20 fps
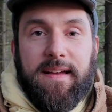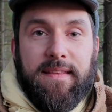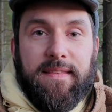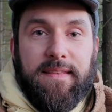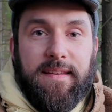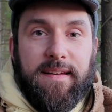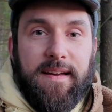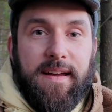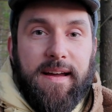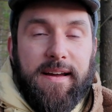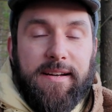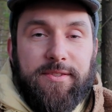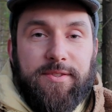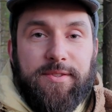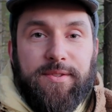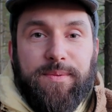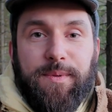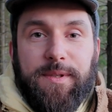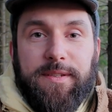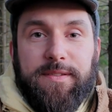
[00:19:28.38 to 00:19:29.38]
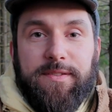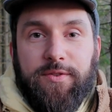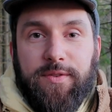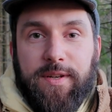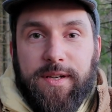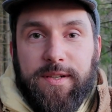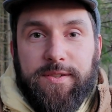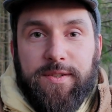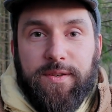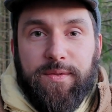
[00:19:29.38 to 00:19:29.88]
the actionable
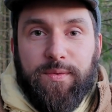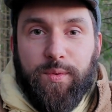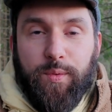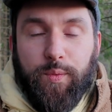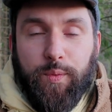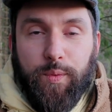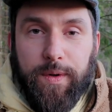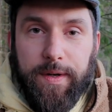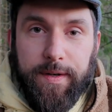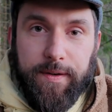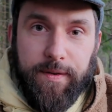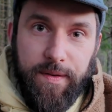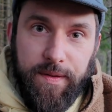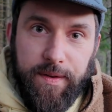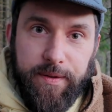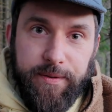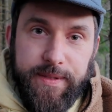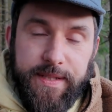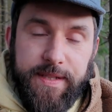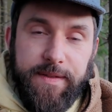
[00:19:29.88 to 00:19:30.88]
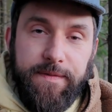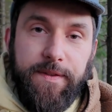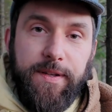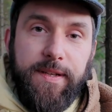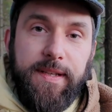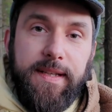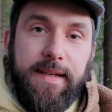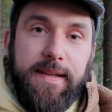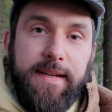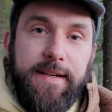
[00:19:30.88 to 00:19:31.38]
structure to work on those
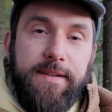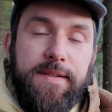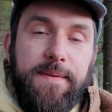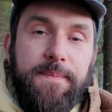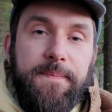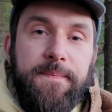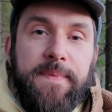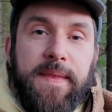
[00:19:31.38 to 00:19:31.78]
different layers.